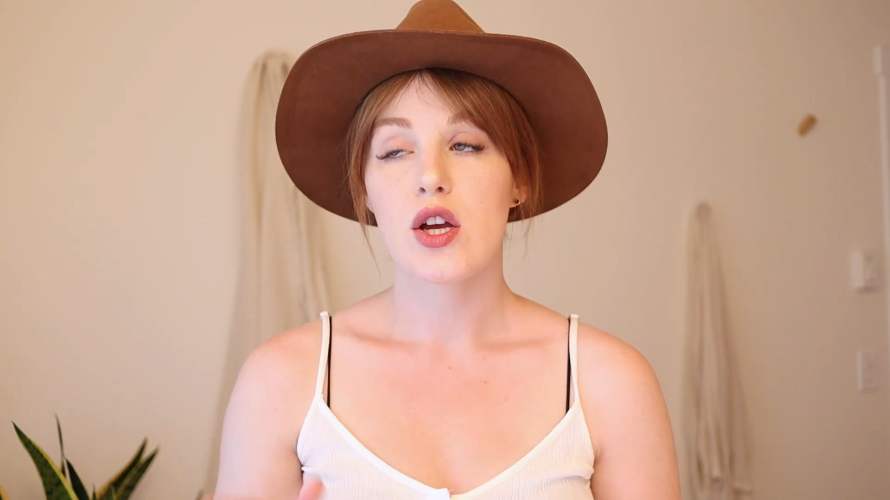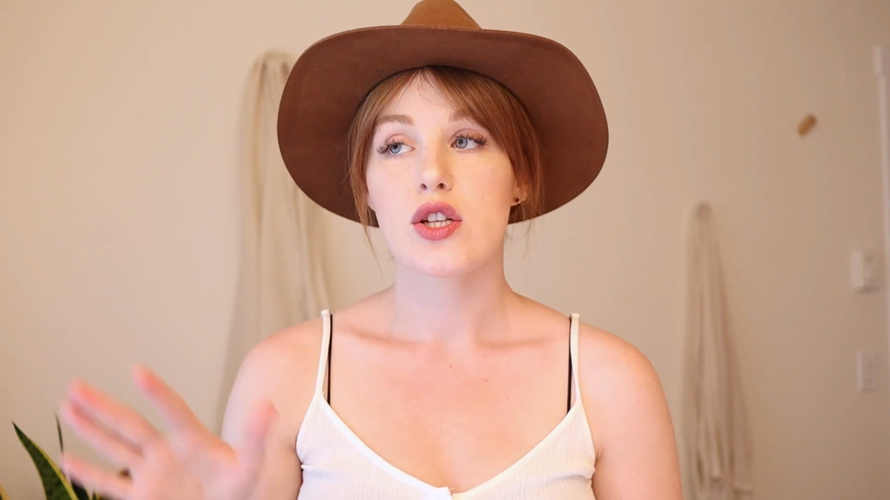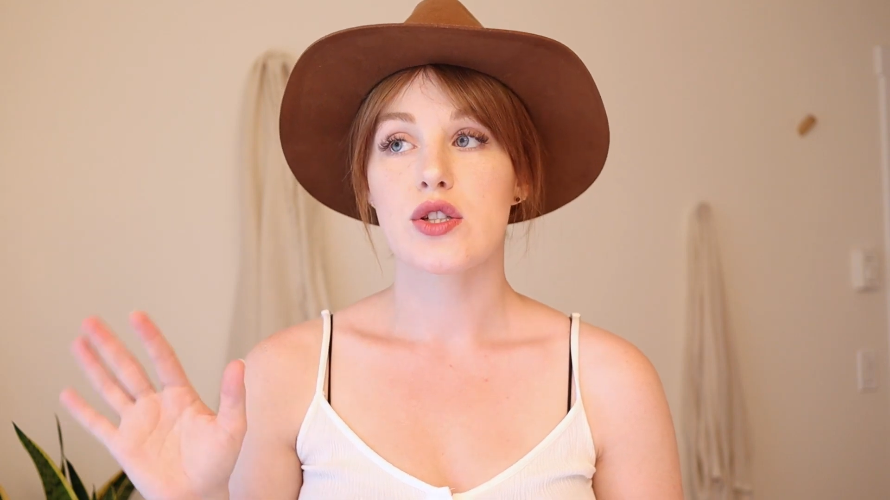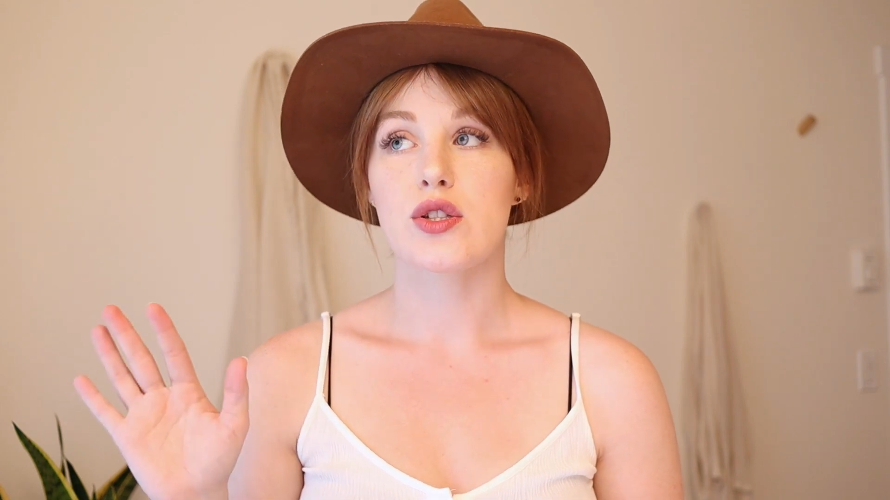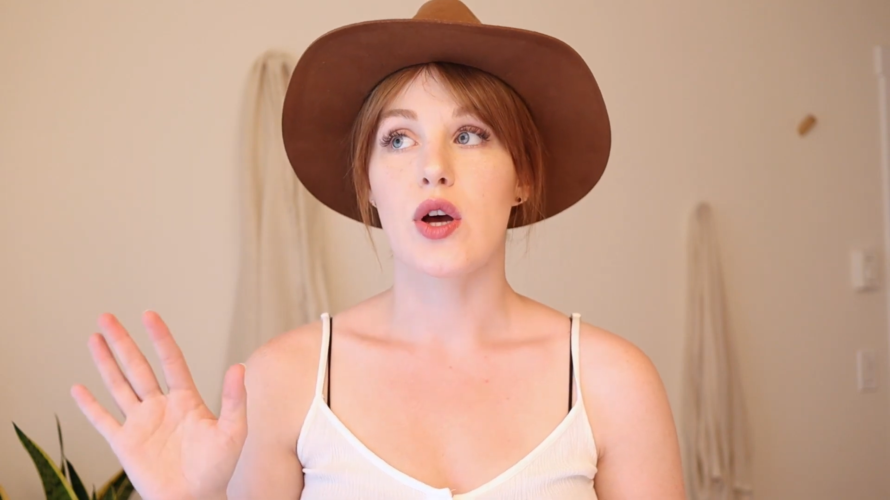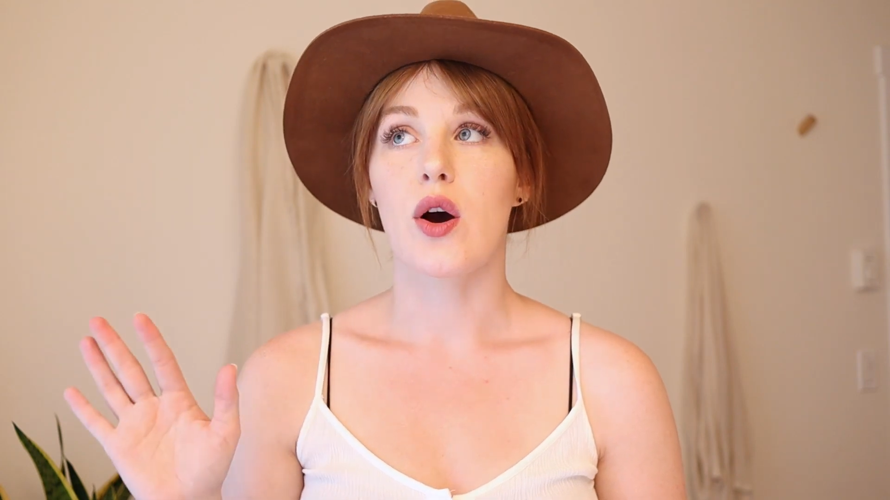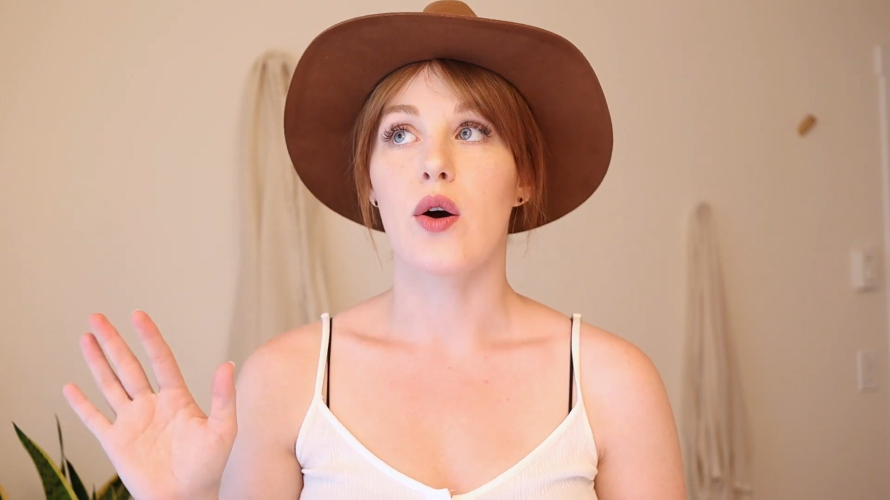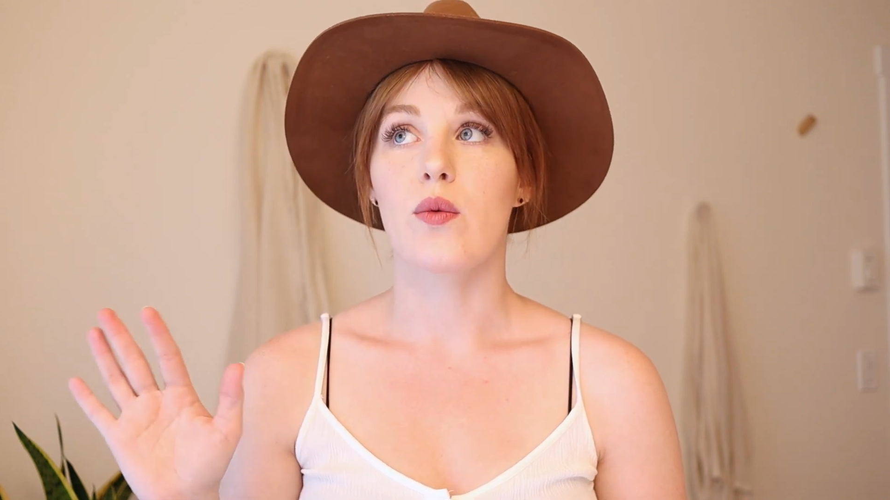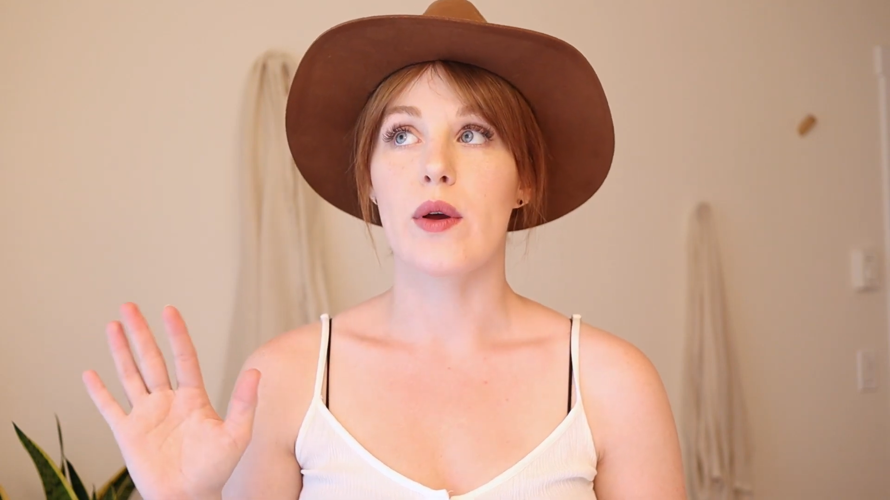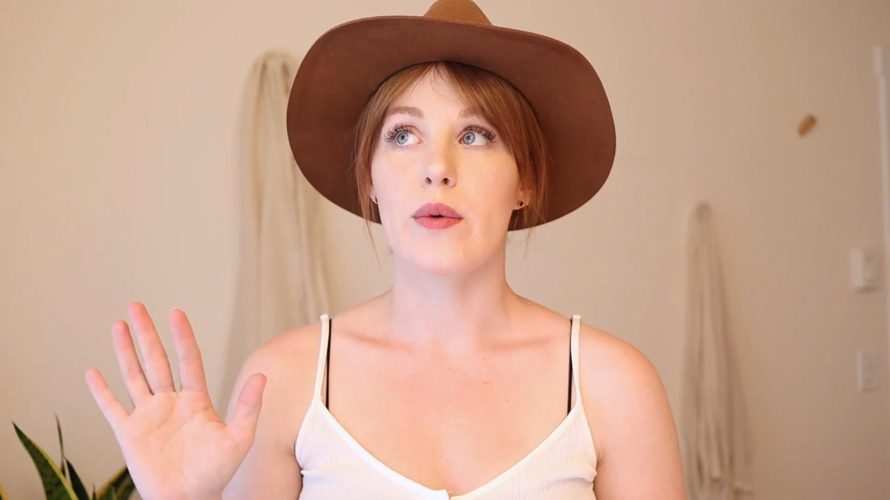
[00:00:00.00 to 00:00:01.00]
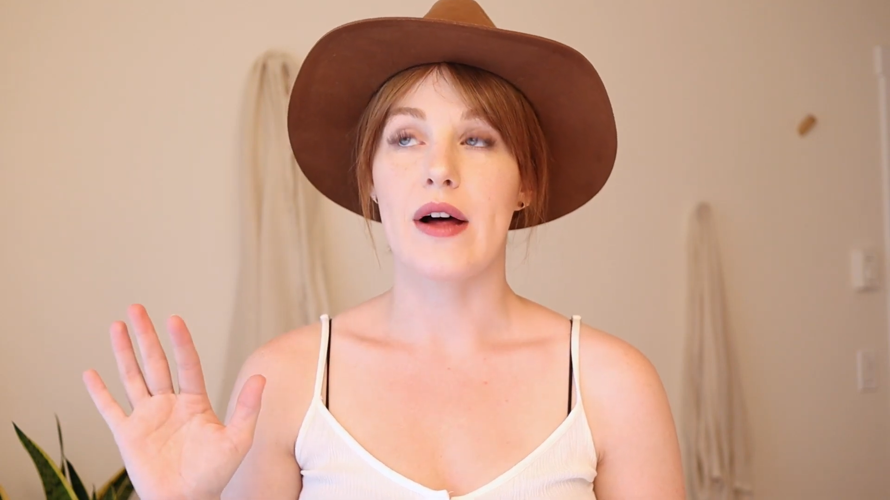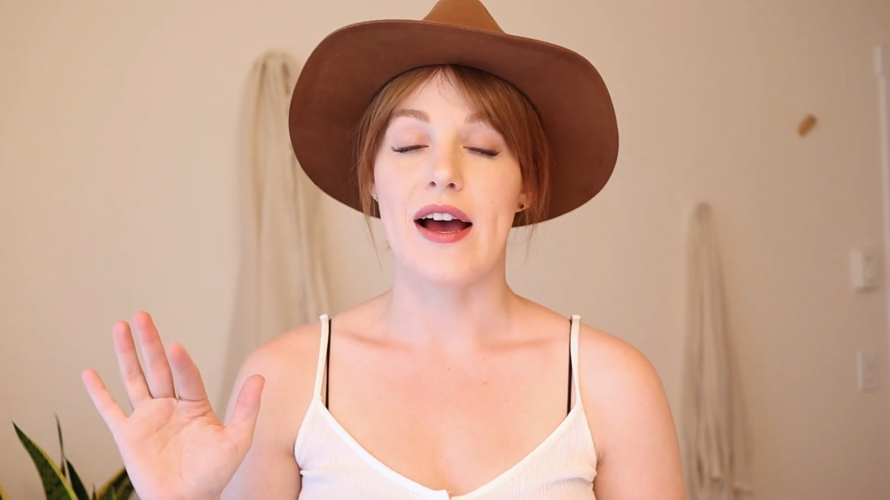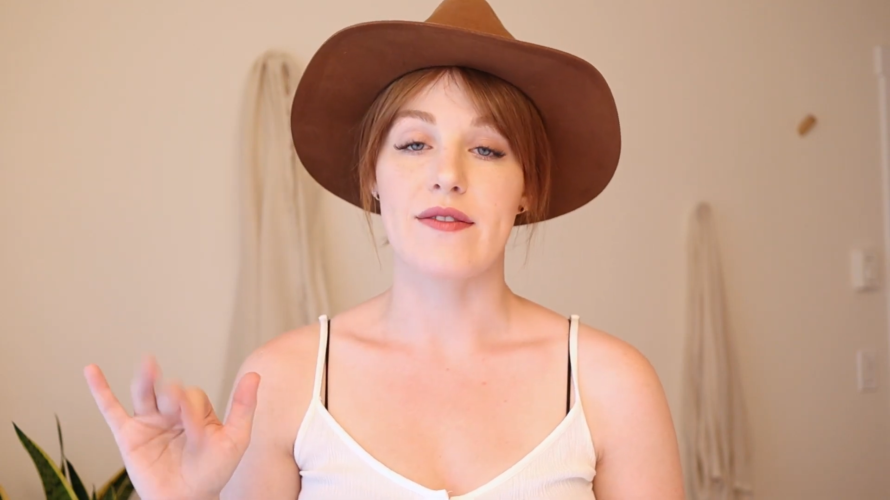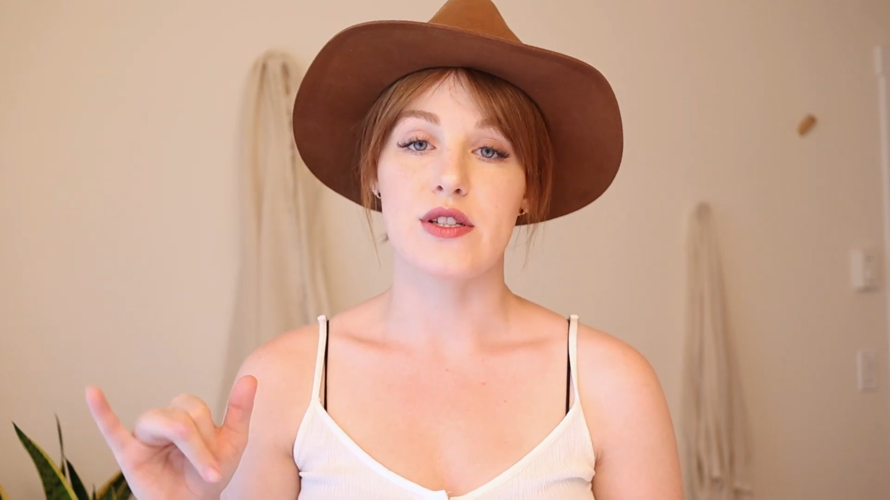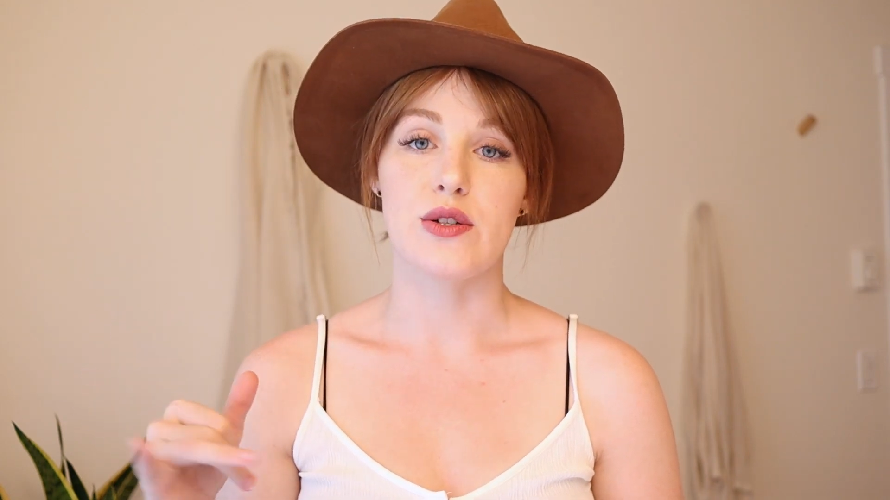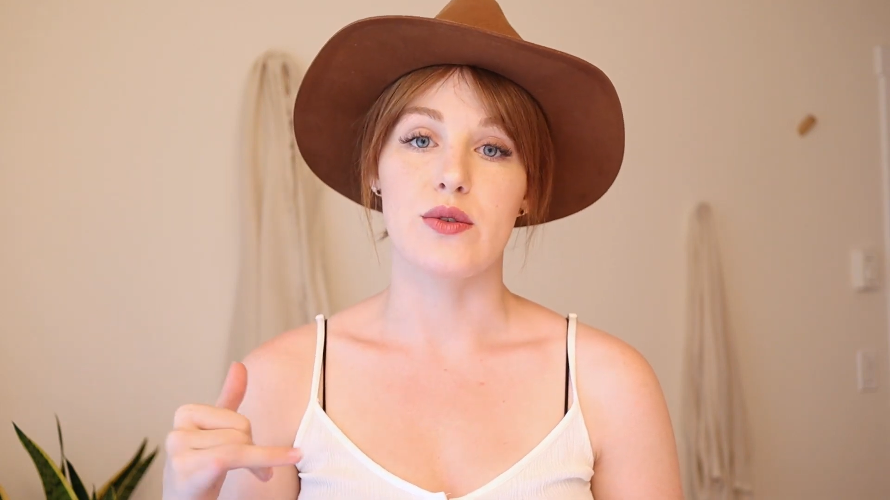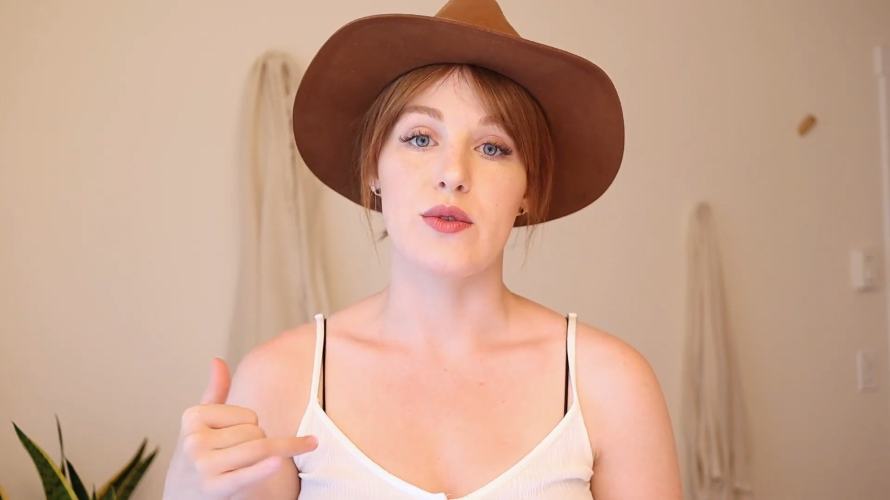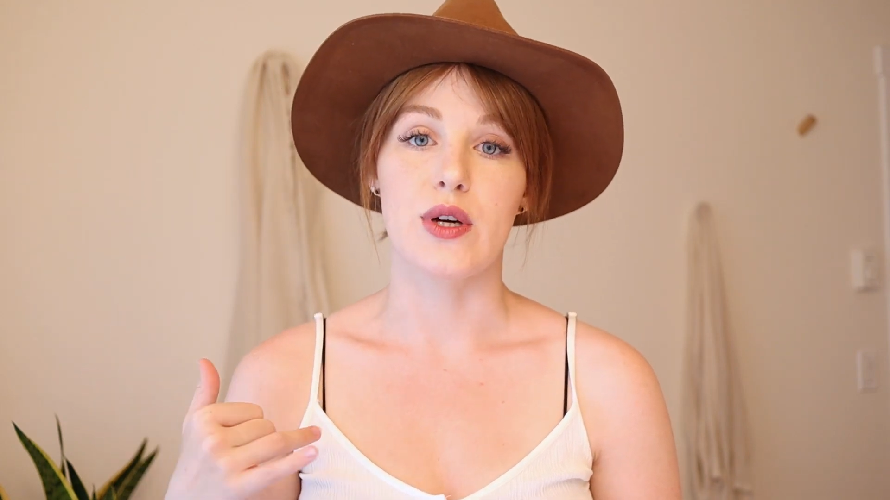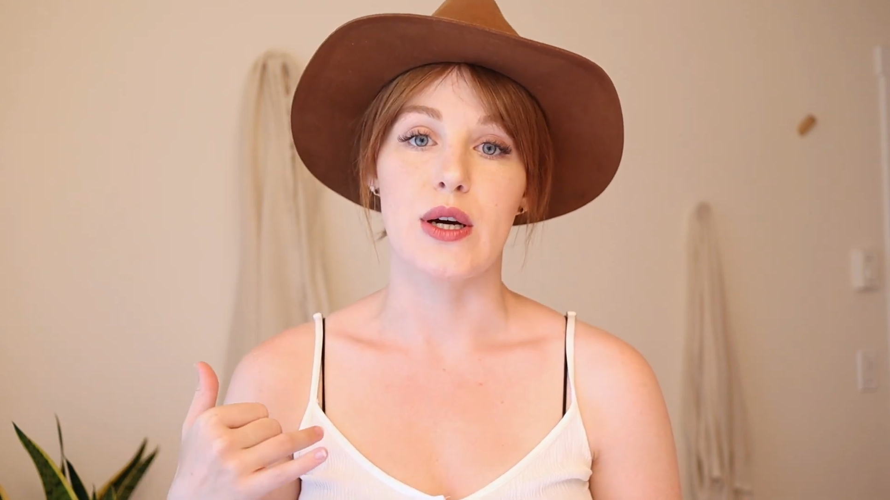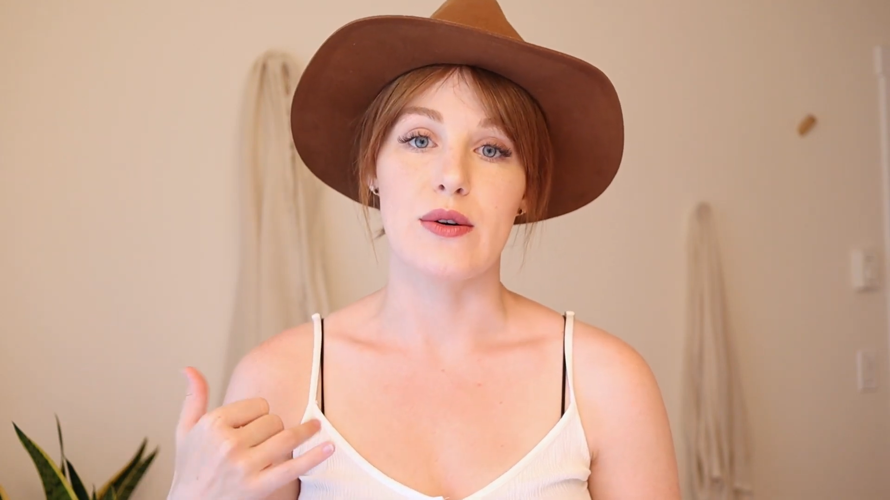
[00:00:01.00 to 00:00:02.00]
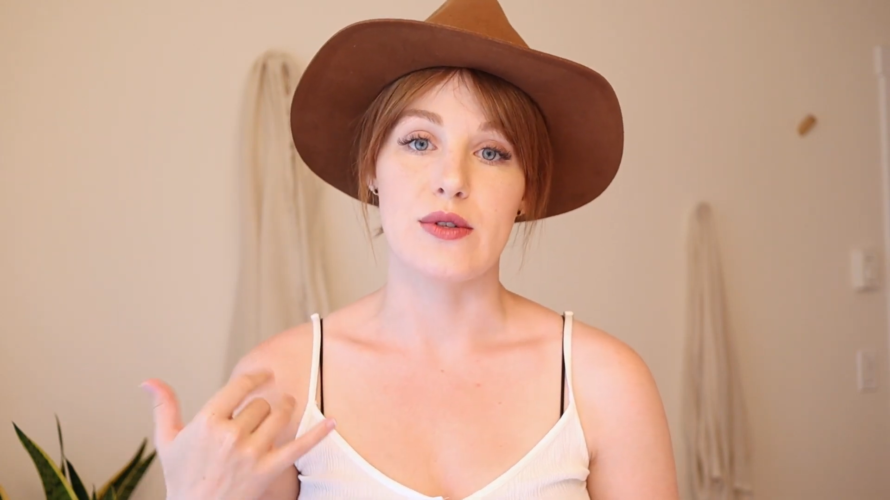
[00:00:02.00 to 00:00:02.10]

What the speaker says: so we will have to go